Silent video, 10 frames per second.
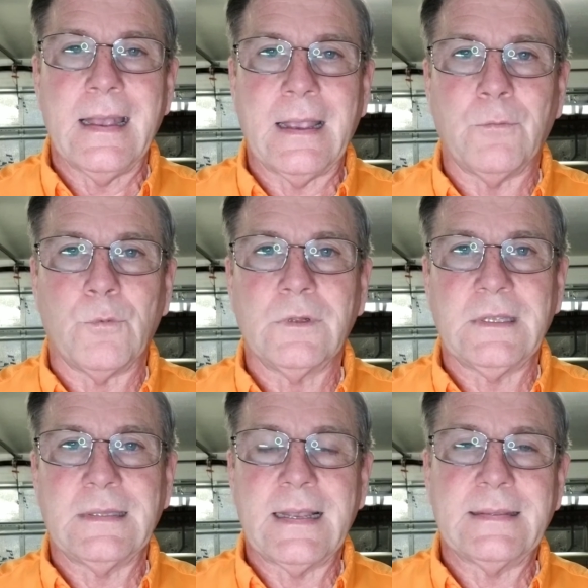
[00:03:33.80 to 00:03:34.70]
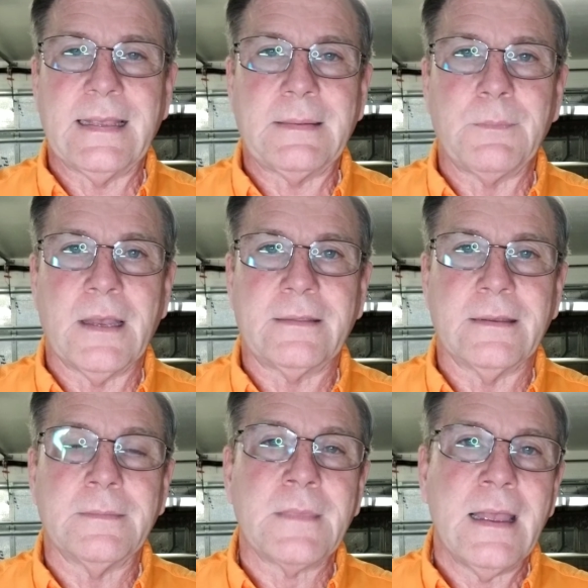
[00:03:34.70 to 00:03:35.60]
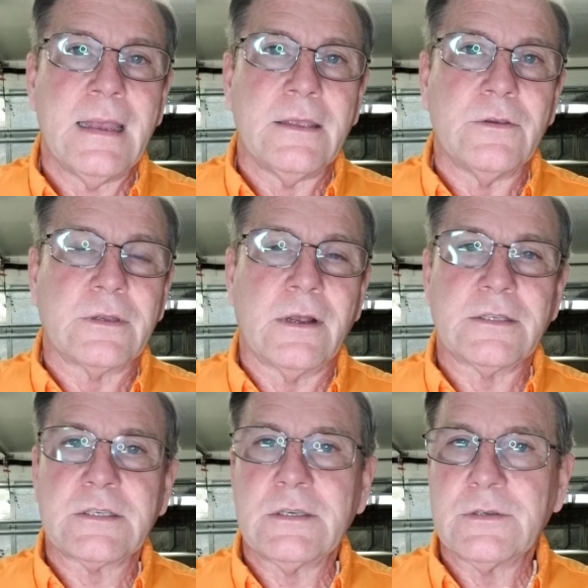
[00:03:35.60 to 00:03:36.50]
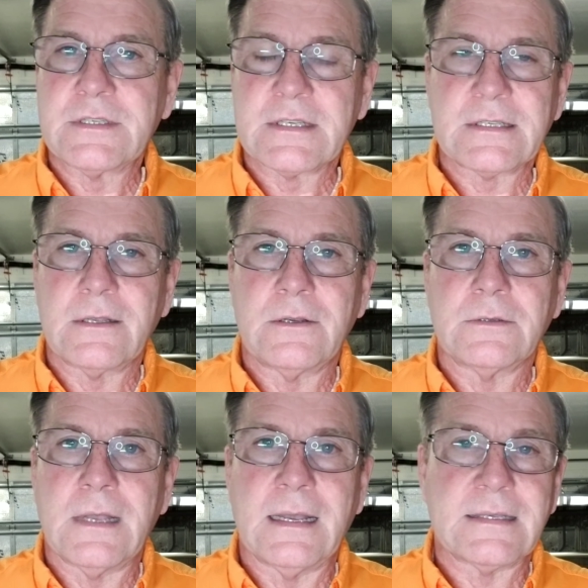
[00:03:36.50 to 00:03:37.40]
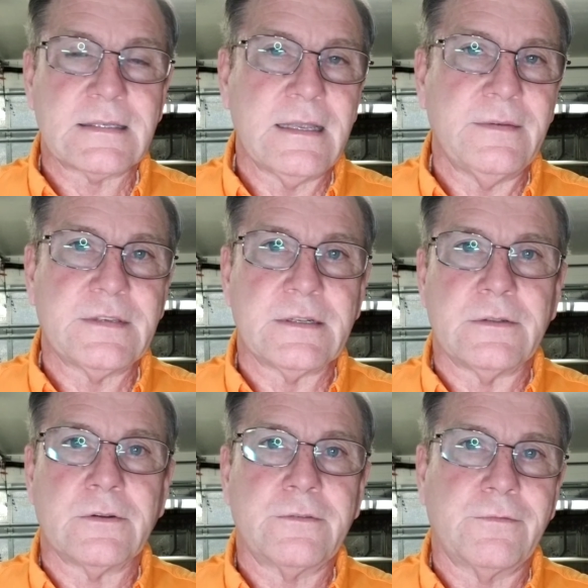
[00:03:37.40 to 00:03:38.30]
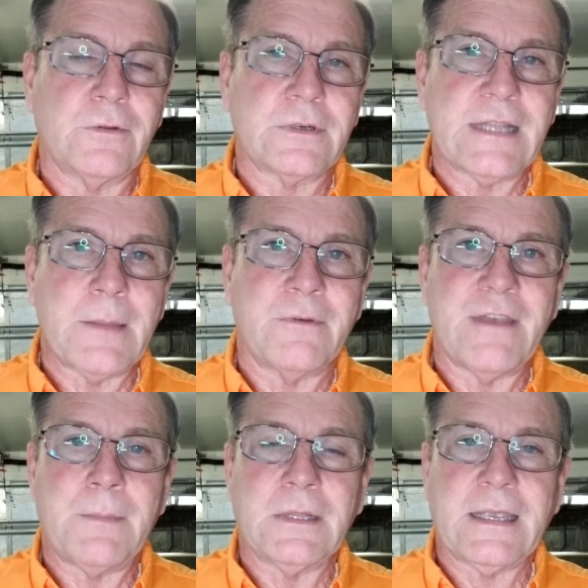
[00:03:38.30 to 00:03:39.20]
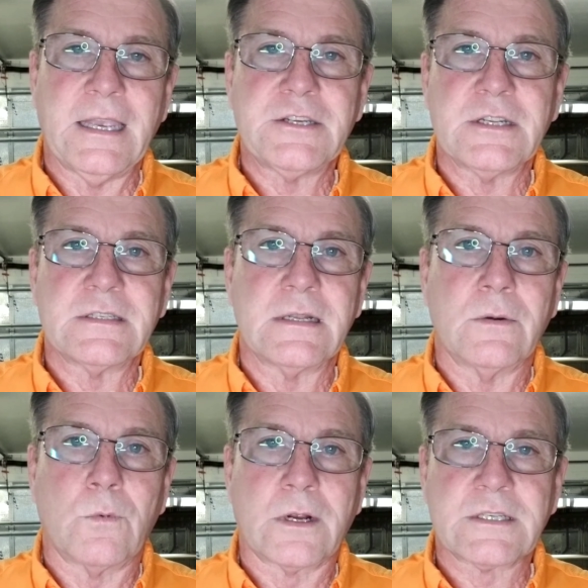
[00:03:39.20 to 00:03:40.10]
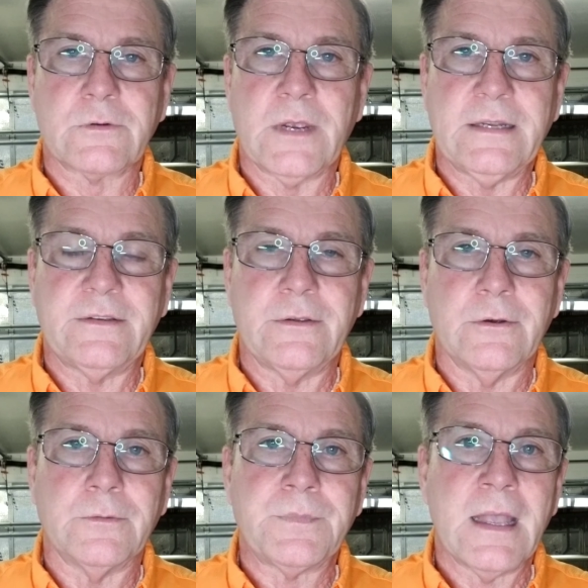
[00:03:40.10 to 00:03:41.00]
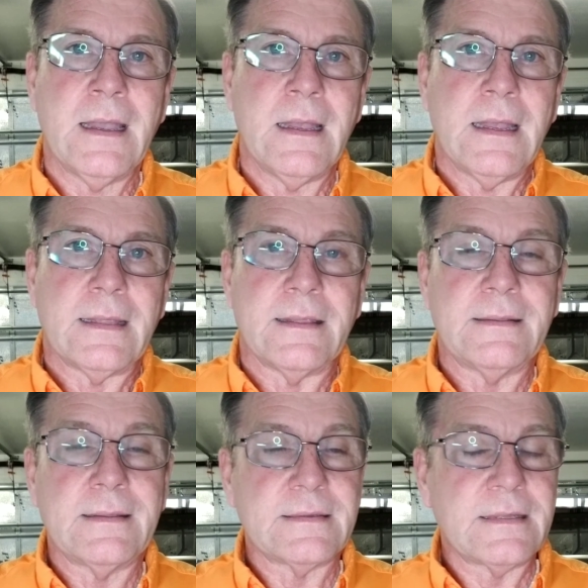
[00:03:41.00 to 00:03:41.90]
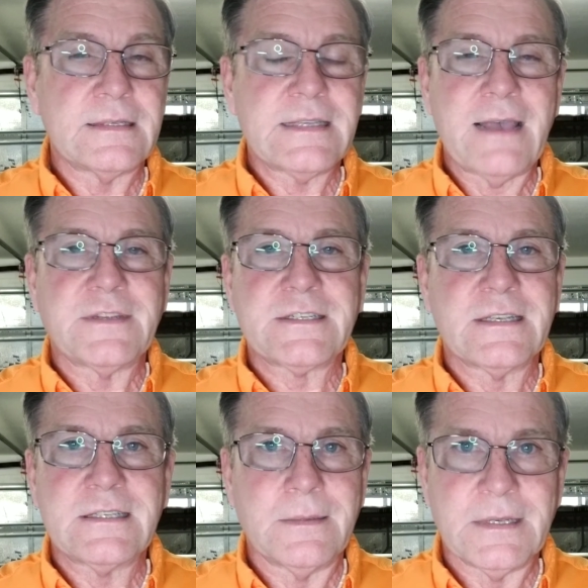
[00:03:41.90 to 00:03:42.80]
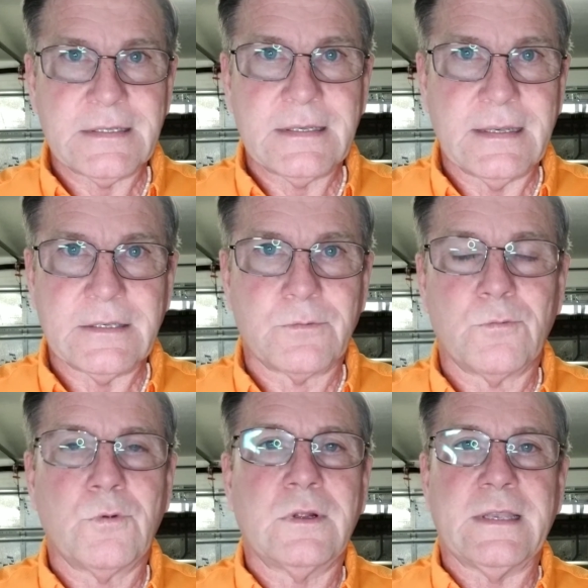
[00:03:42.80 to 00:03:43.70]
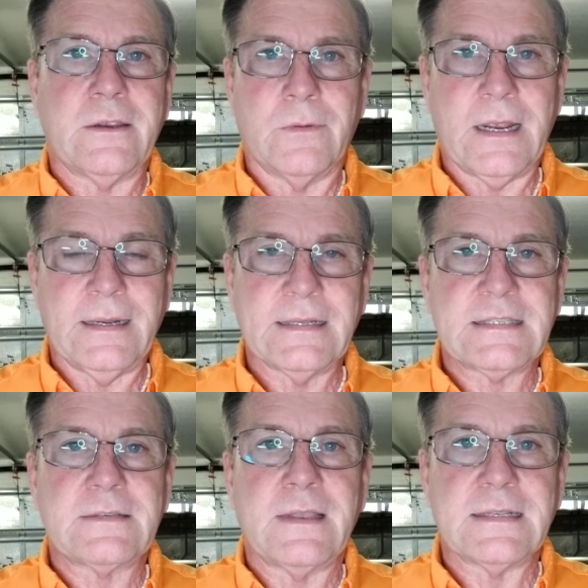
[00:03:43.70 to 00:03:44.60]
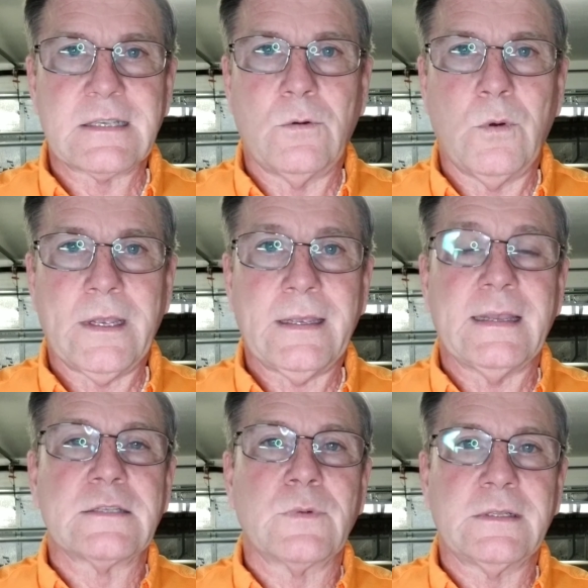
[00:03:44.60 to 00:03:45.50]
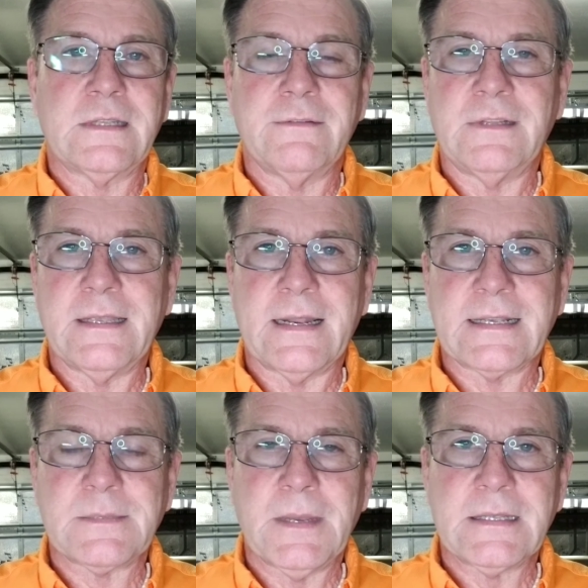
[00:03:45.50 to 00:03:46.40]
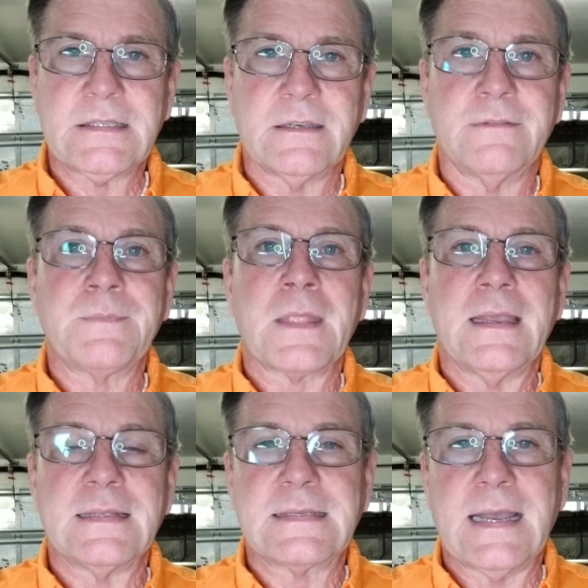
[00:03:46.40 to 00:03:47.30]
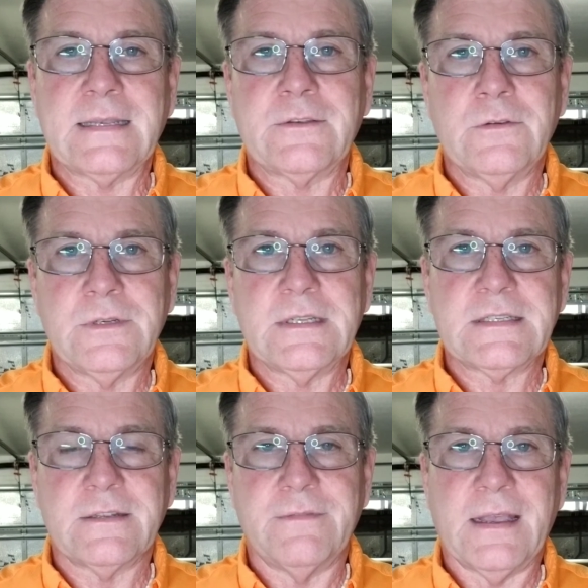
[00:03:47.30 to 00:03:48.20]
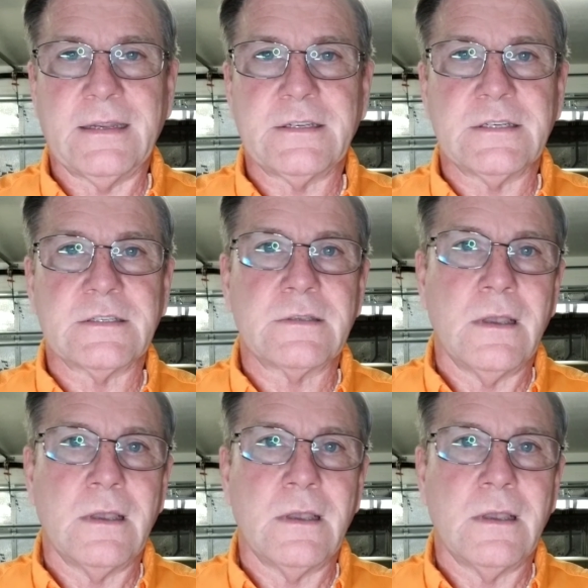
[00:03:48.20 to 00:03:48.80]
I really like that method. You can also use the sleeves in dirt floor type of applications, and it works great too. The Savage system is really great. It's quick, it's relatively inexpensive. It's got 2 disadvantages.